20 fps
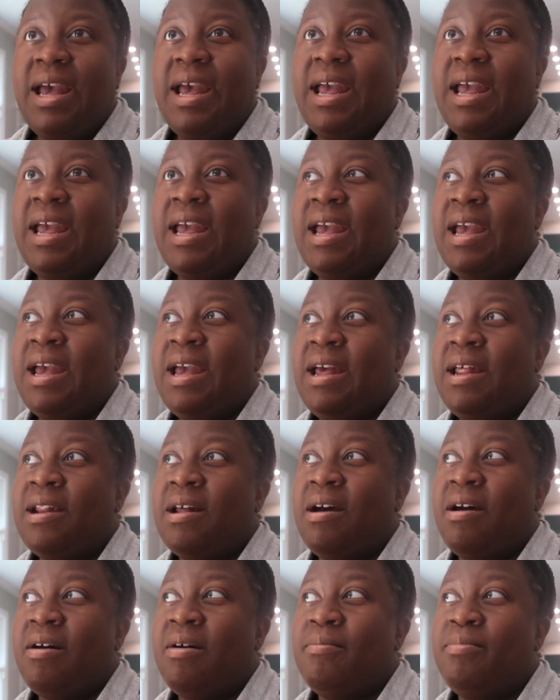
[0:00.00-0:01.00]

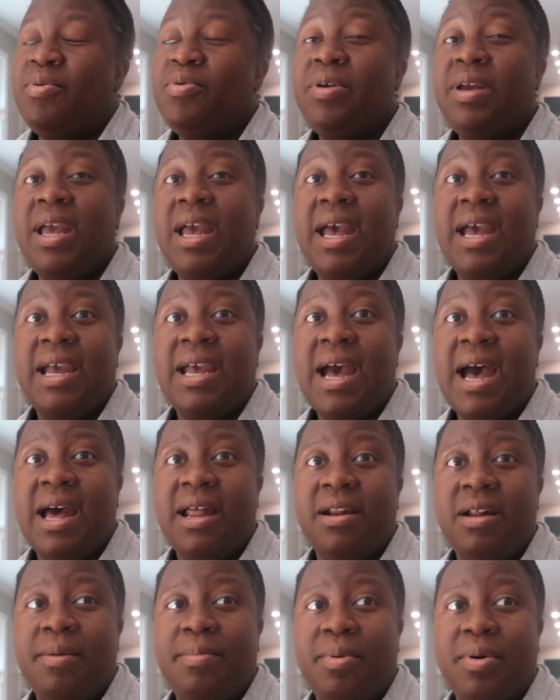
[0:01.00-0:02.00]
and Bookie had
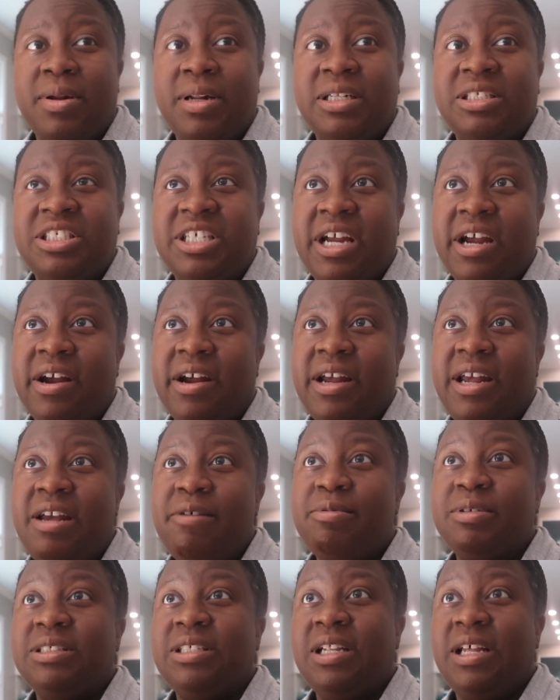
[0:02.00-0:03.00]
gotten up on a chair and he
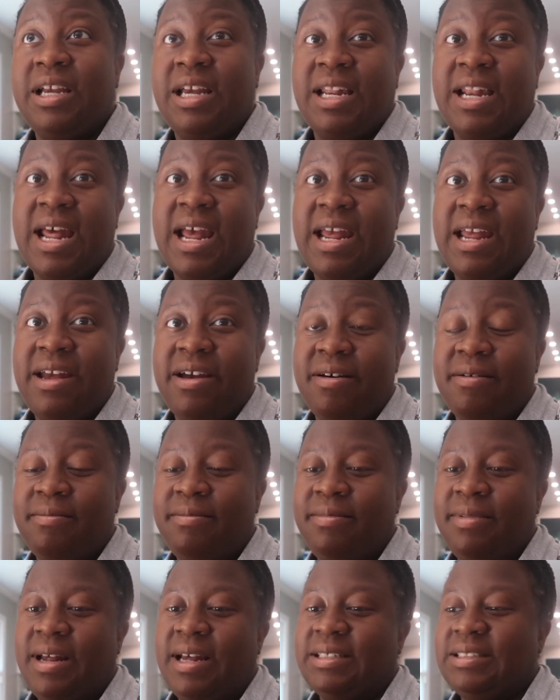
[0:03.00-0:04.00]
was looking at
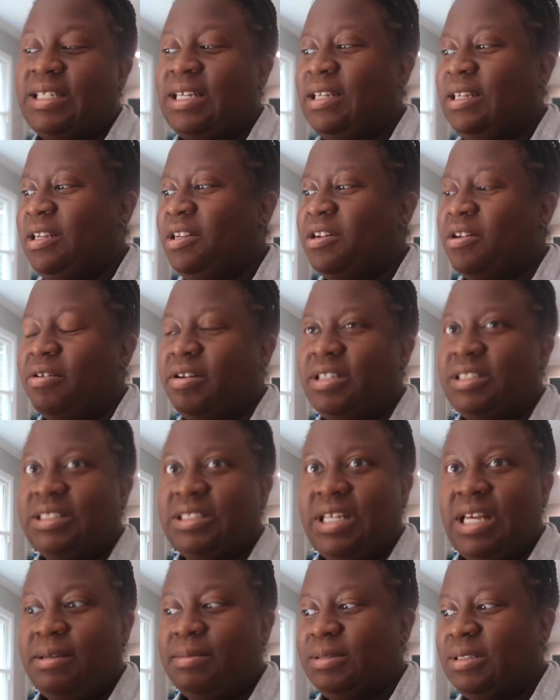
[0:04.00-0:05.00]
him as he, you know, he
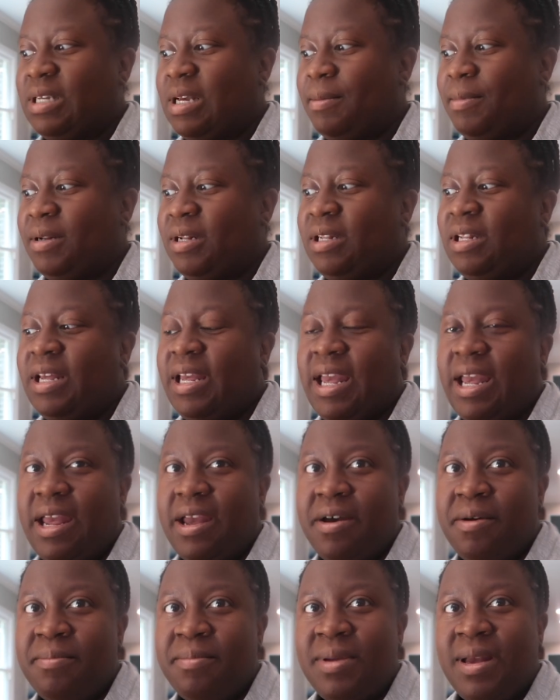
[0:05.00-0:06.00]
just keeps coming to look at
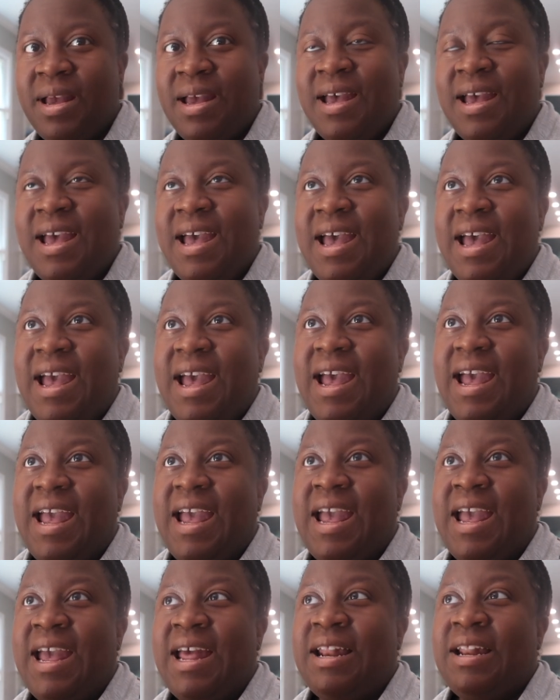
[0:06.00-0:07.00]
him.
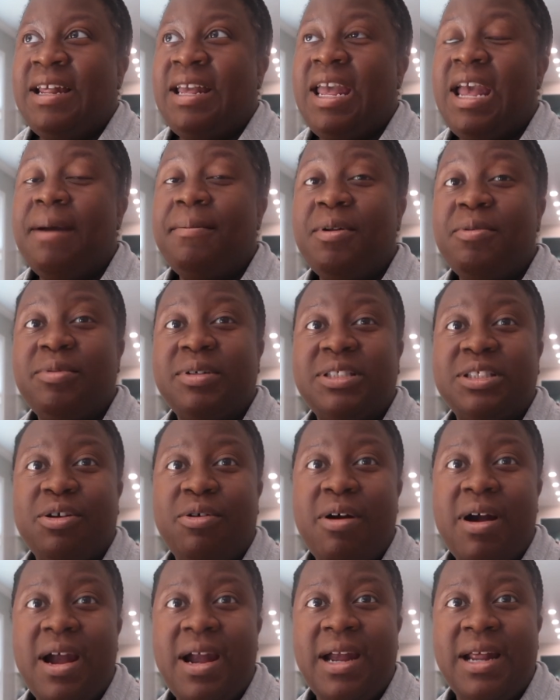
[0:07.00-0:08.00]
And Camden was
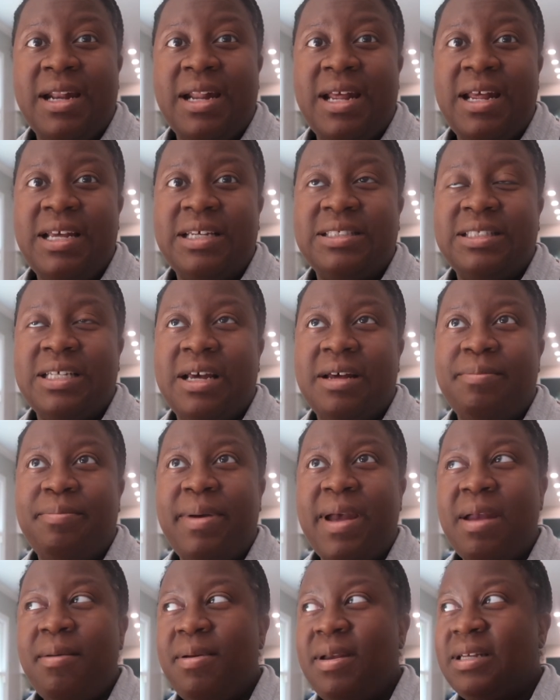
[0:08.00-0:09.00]
crying, and he said,
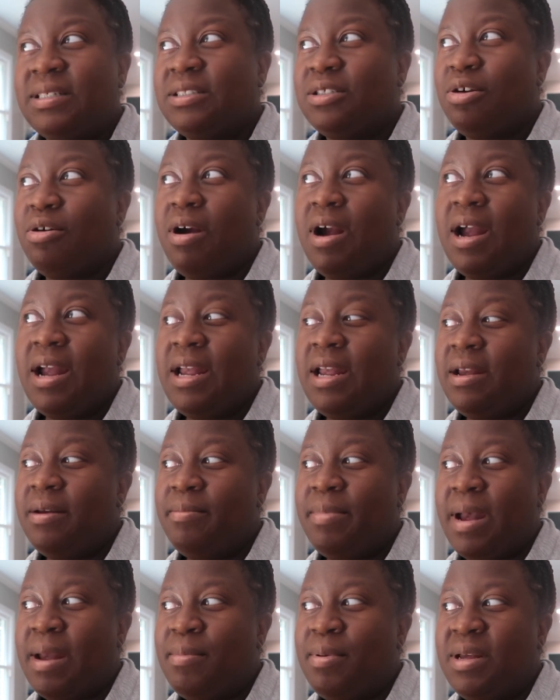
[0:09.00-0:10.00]
"Baby is
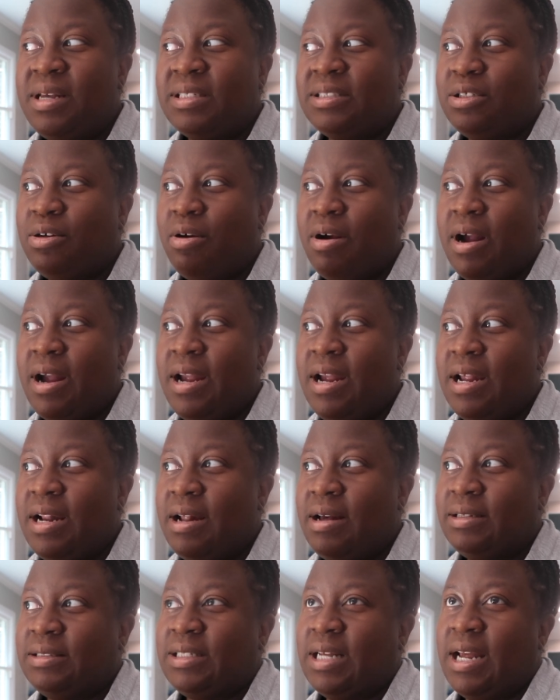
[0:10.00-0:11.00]
crying, baby is crying."
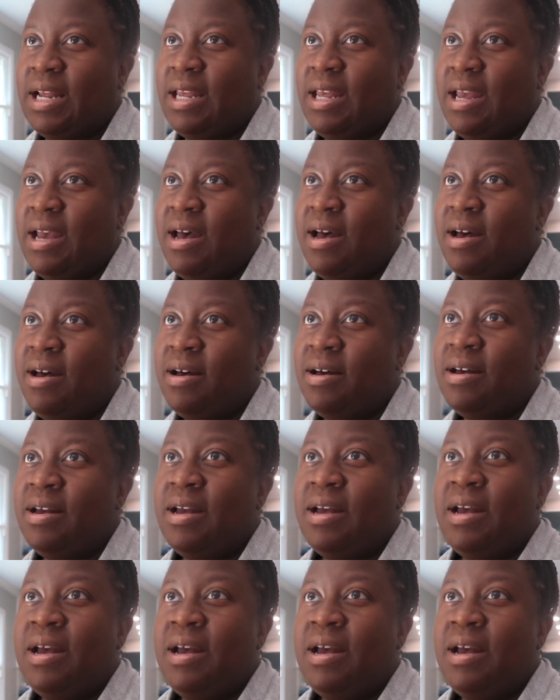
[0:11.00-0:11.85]
I was like, yeah.